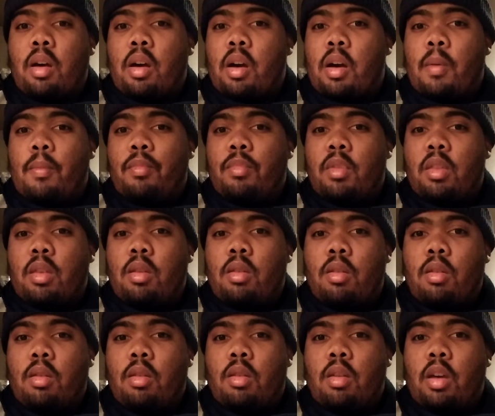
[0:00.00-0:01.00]

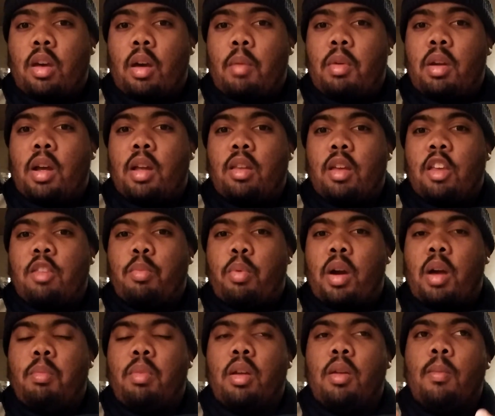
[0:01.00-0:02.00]
I mean, not the ace
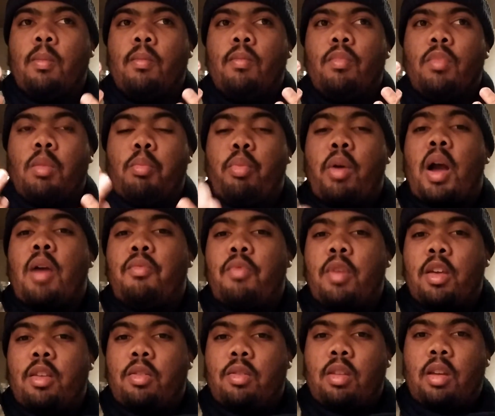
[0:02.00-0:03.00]
pride, but Pride
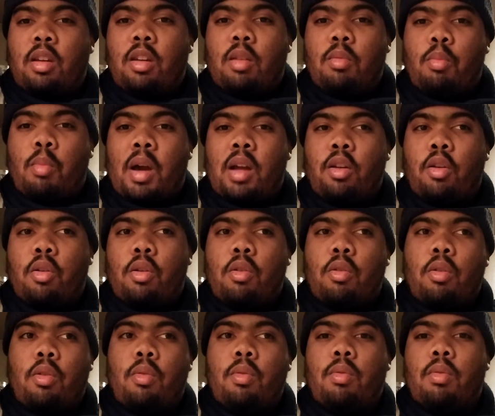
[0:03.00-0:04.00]
Fest in my
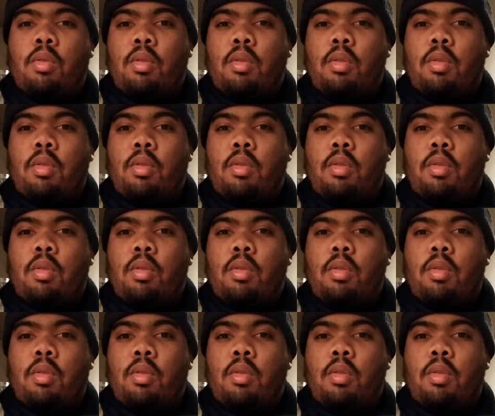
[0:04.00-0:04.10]
local